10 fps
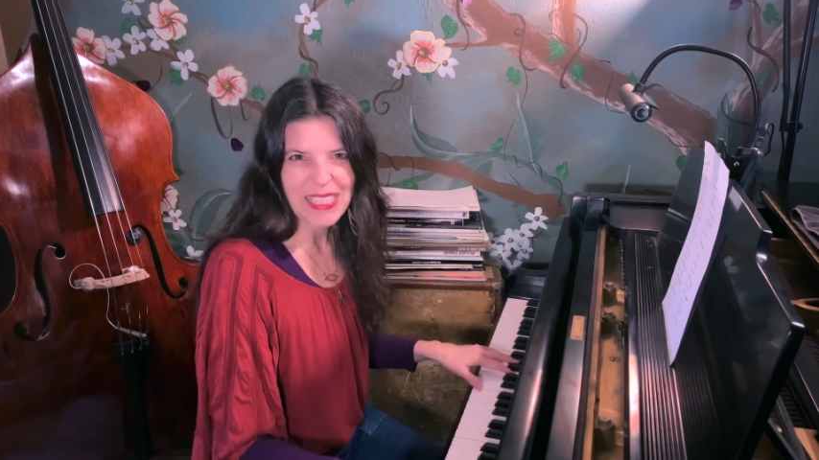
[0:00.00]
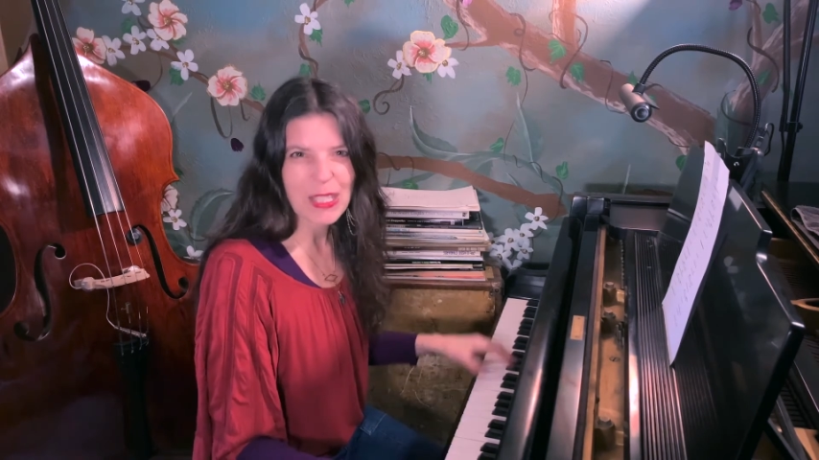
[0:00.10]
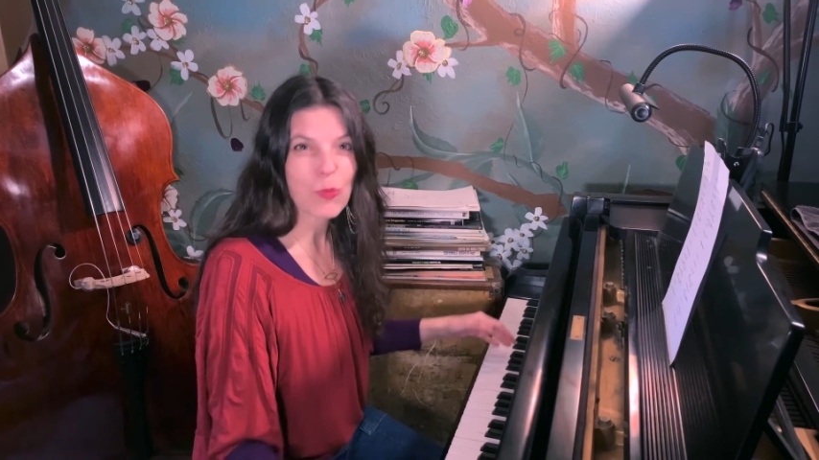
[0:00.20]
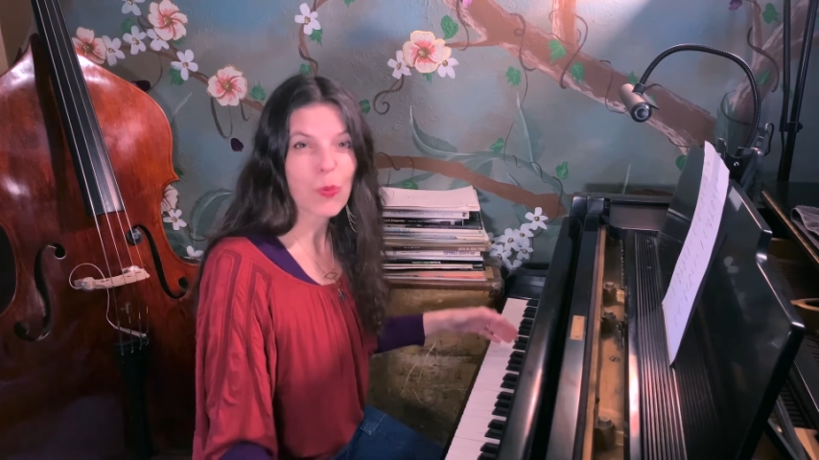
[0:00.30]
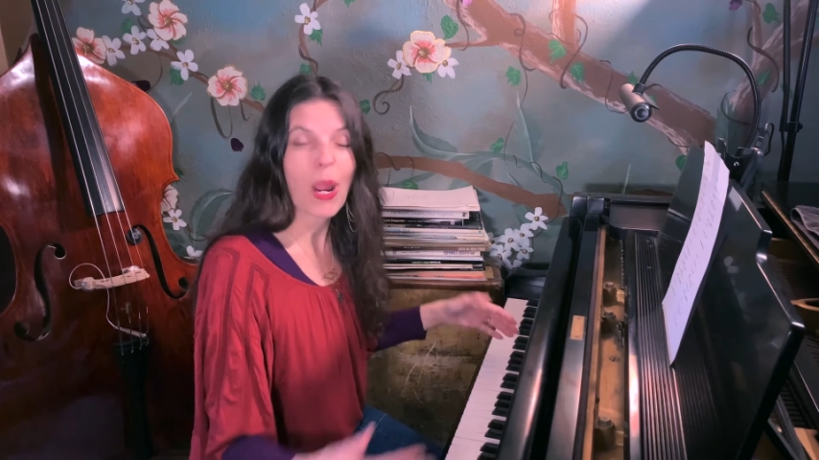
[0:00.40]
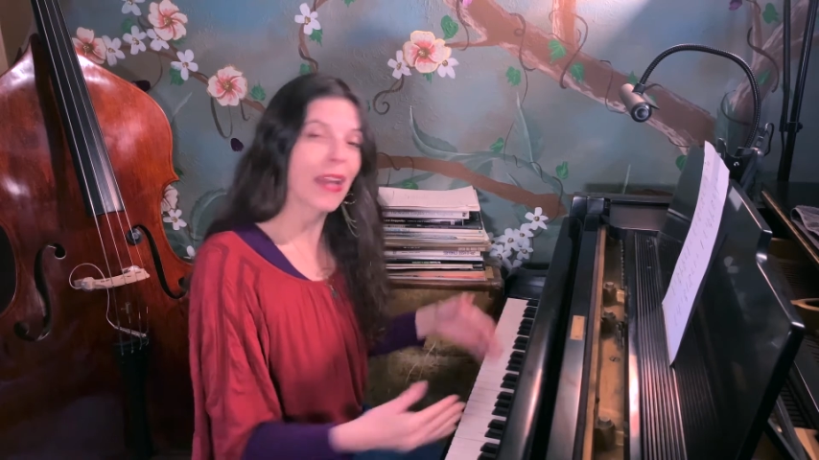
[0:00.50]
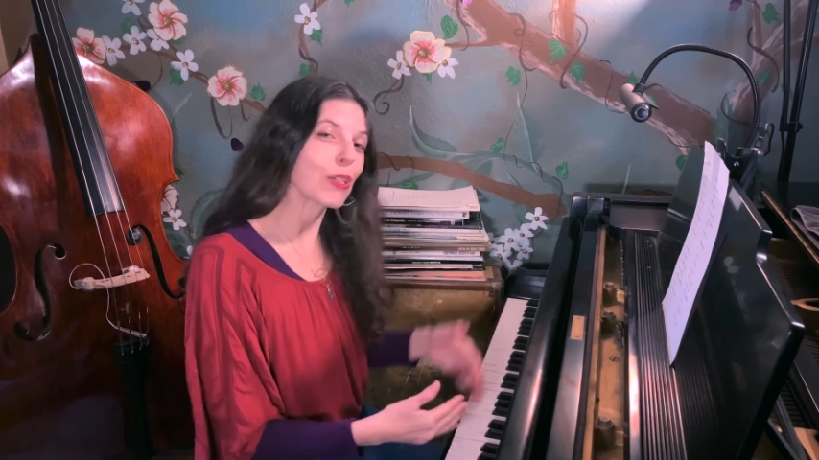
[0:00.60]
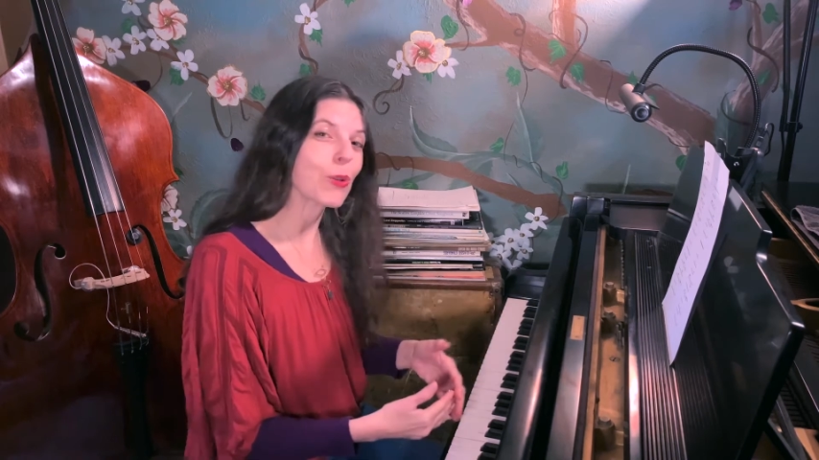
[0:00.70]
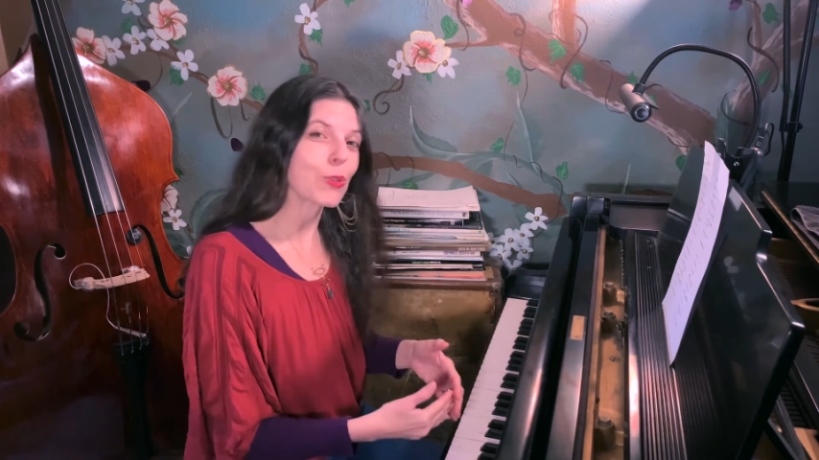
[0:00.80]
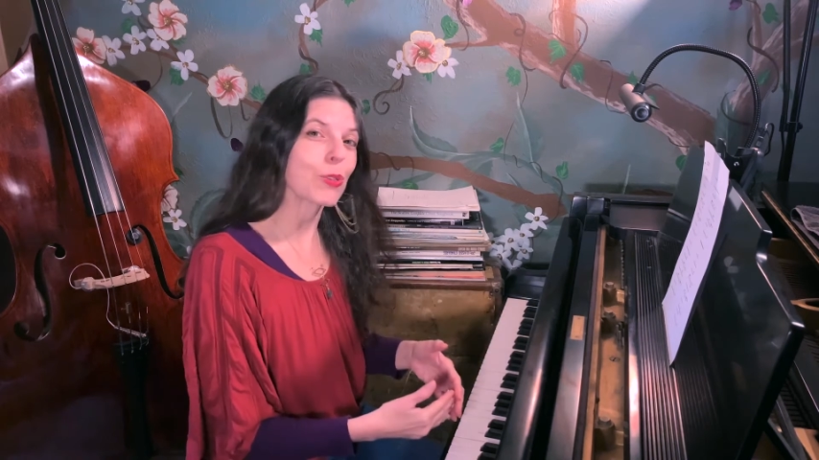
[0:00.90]
This is where I
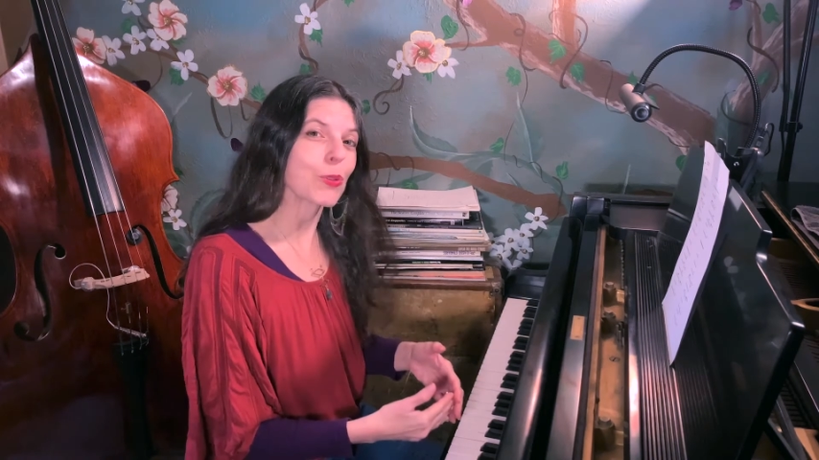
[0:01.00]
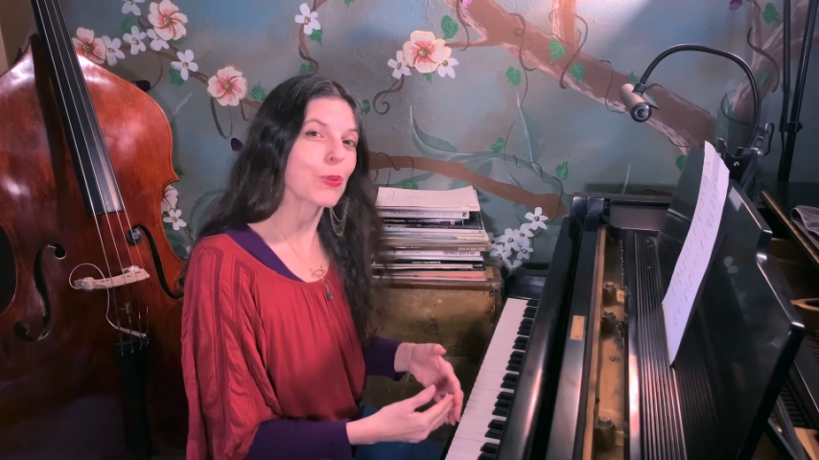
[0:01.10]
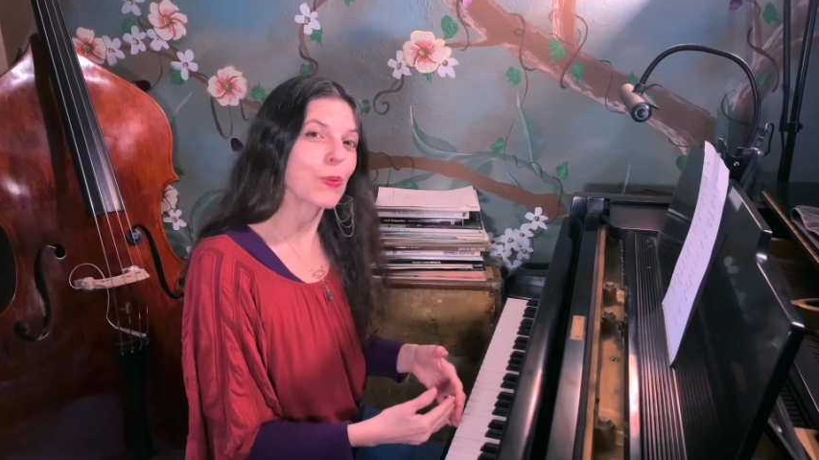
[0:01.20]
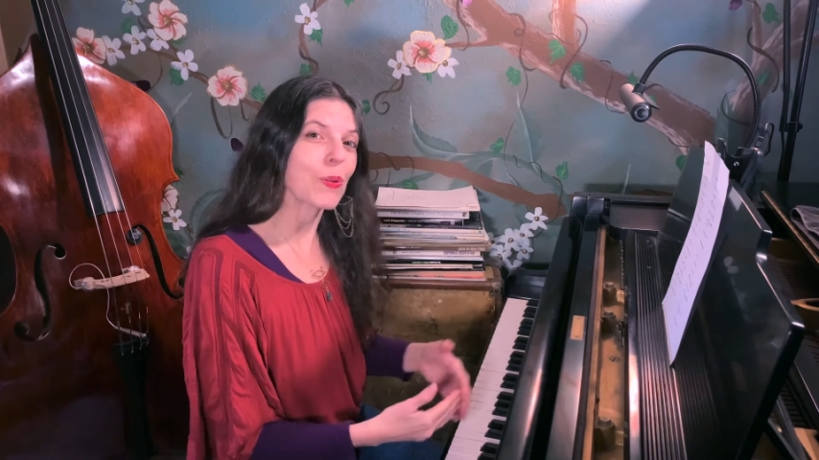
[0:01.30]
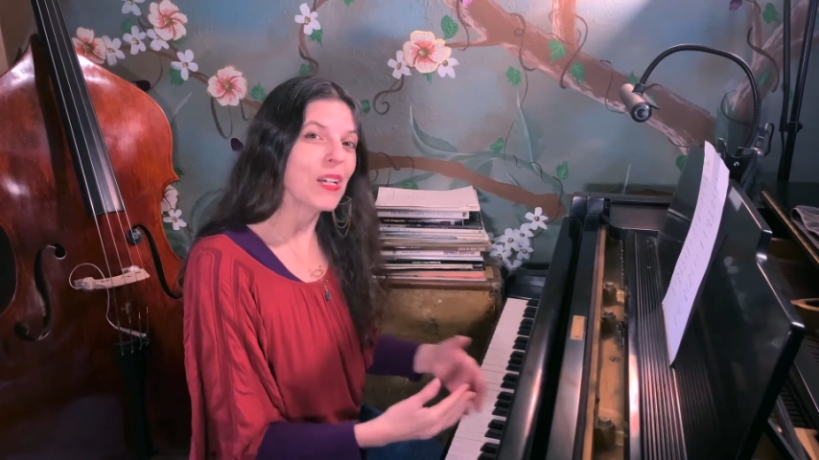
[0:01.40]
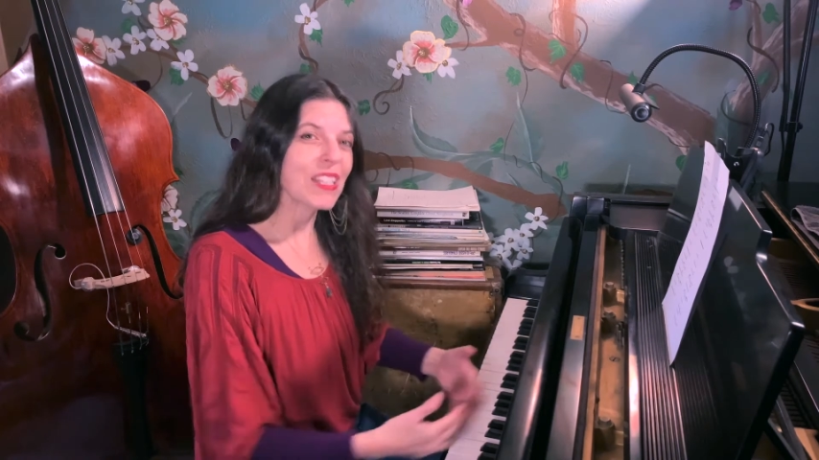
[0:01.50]
go to